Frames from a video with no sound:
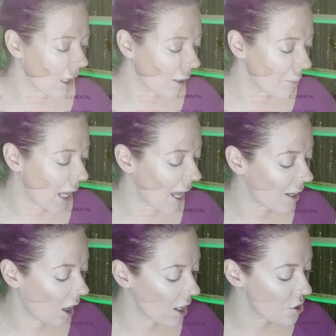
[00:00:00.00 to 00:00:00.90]

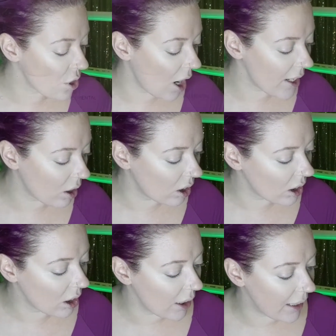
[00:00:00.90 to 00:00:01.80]
And I tried
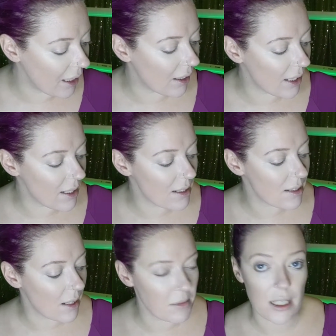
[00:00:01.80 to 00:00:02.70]
on
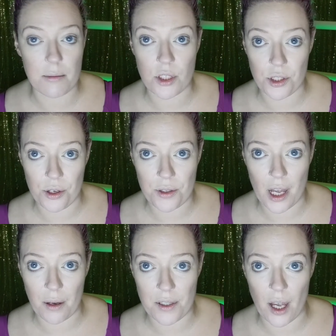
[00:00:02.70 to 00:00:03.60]
these MDM shoes
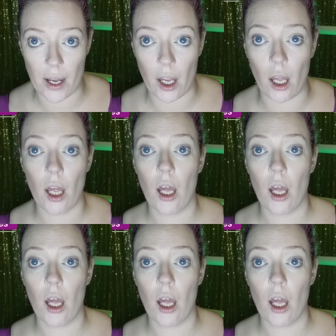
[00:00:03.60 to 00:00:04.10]
and I was like,